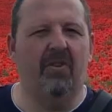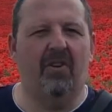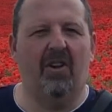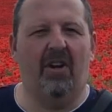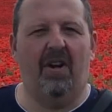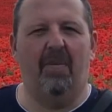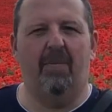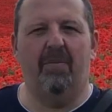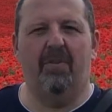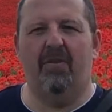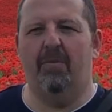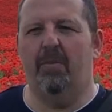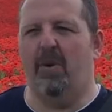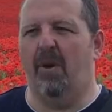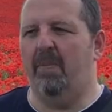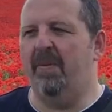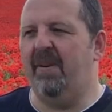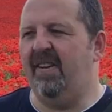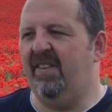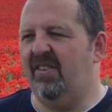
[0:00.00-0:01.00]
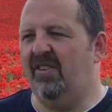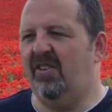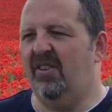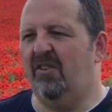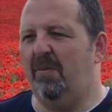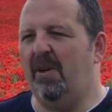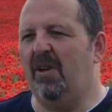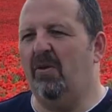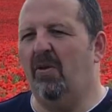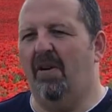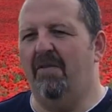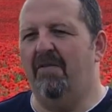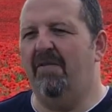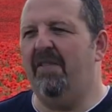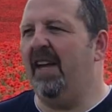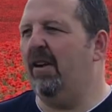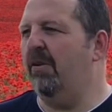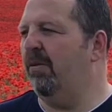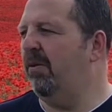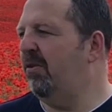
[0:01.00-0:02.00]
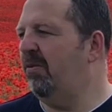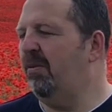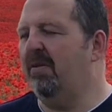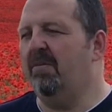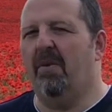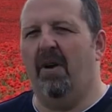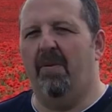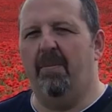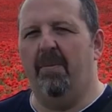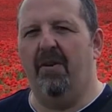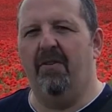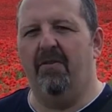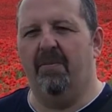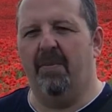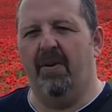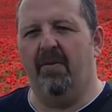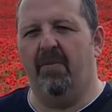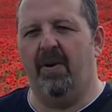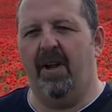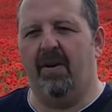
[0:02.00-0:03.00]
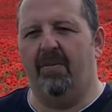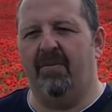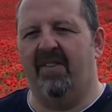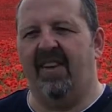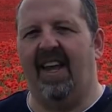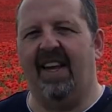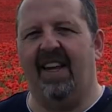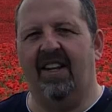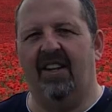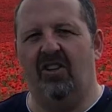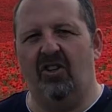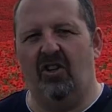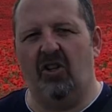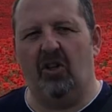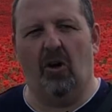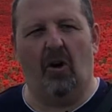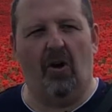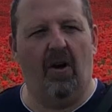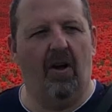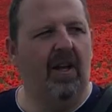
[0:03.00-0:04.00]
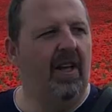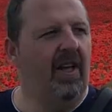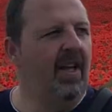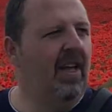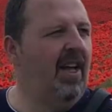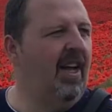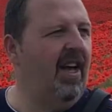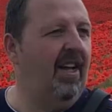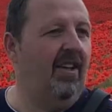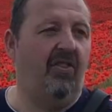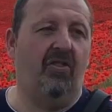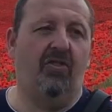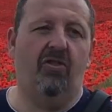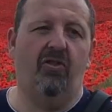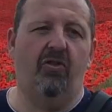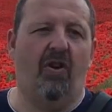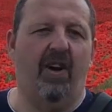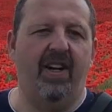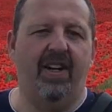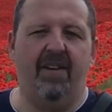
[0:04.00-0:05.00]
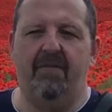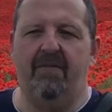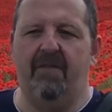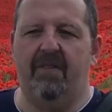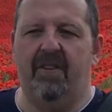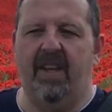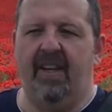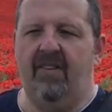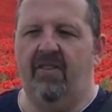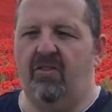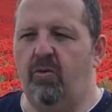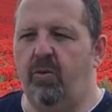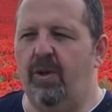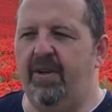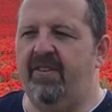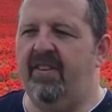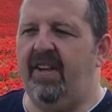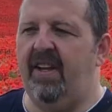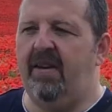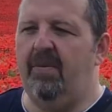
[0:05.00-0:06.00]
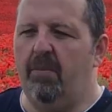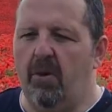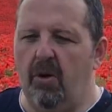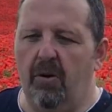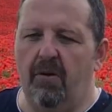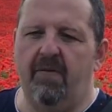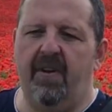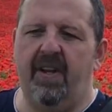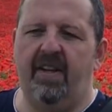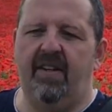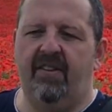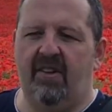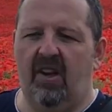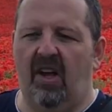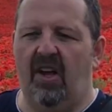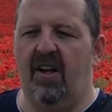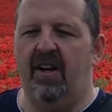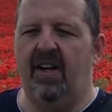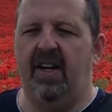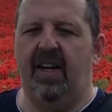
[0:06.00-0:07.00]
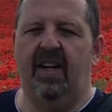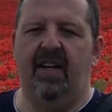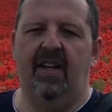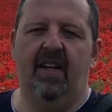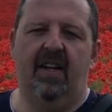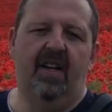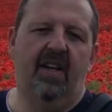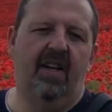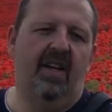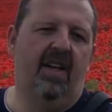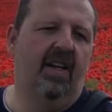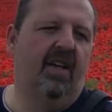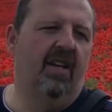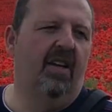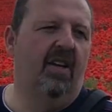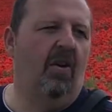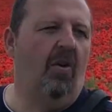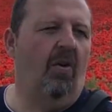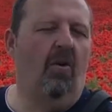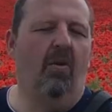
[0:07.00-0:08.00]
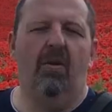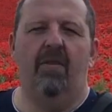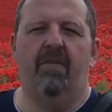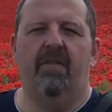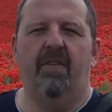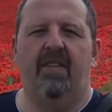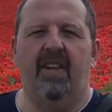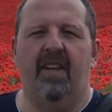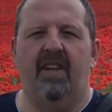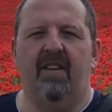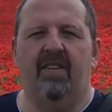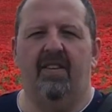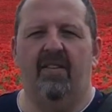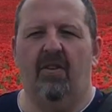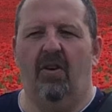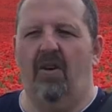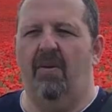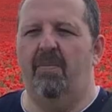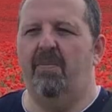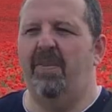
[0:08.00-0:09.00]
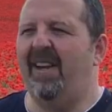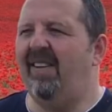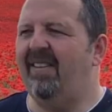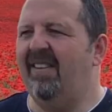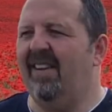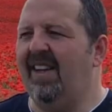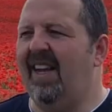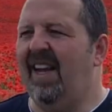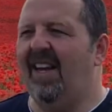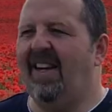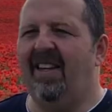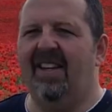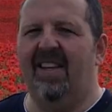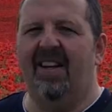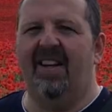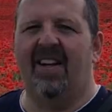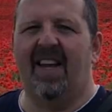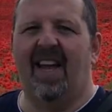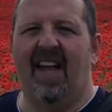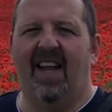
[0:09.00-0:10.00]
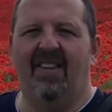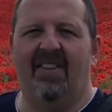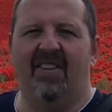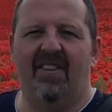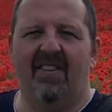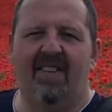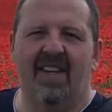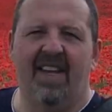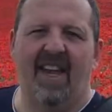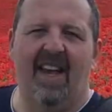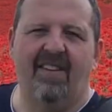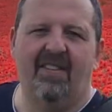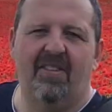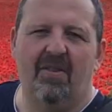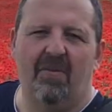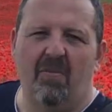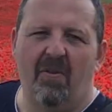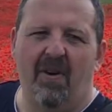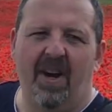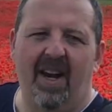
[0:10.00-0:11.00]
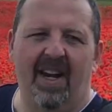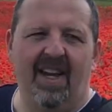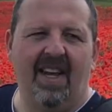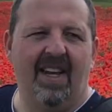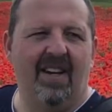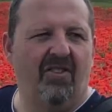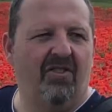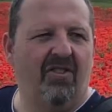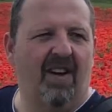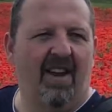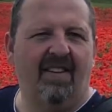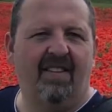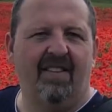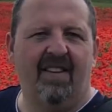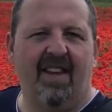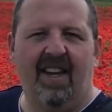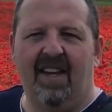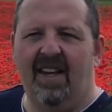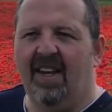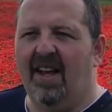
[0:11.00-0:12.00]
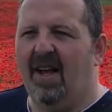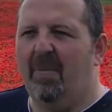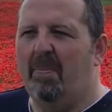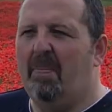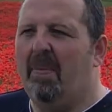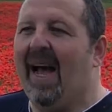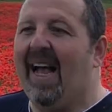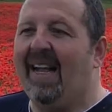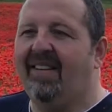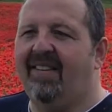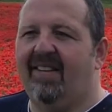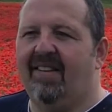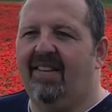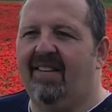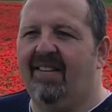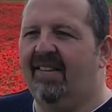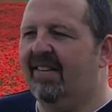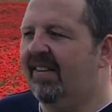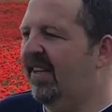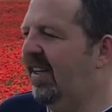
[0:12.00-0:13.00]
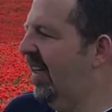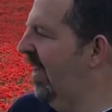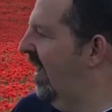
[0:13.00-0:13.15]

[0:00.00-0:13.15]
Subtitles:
clumps of poppies and just be quite vigorous with my movement when I'm taking the shot, and just try different things, twisting, moving, turning, all of the things, basically anything I can, just to get some really interesting patterns.